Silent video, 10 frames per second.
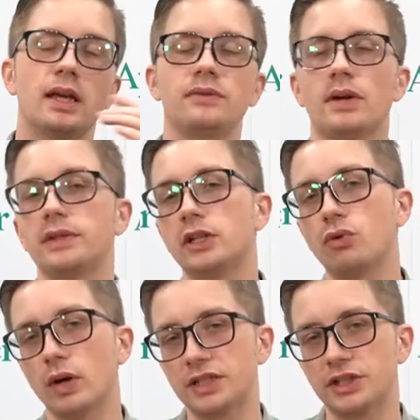If you have any
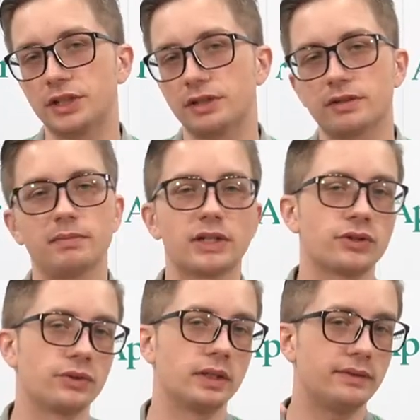questions, make
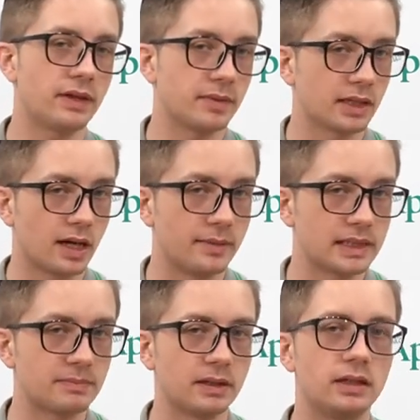sure you leave them in the
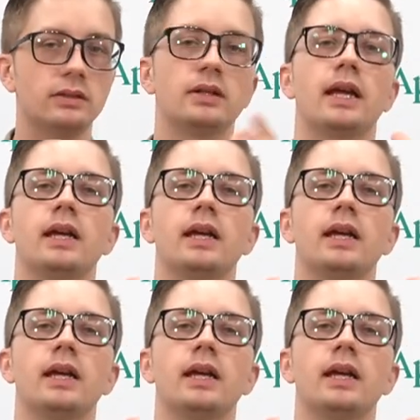comments below.